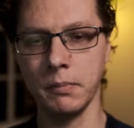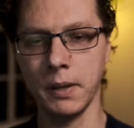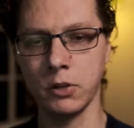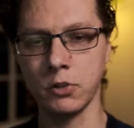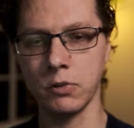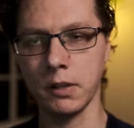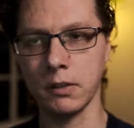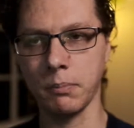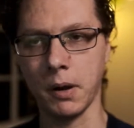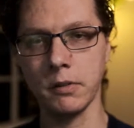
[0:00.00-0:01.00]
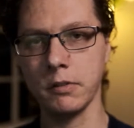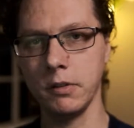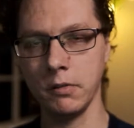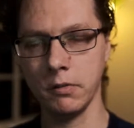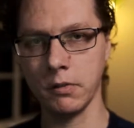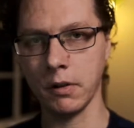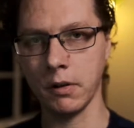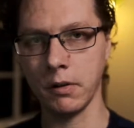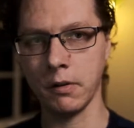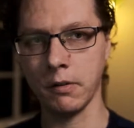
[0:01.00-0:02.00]
make sure that the parts used
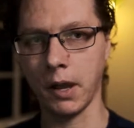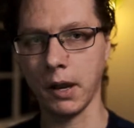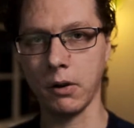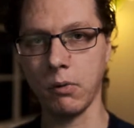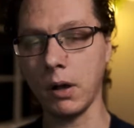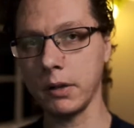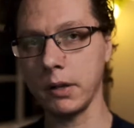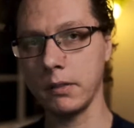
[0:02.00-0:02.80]
are of a higher quality.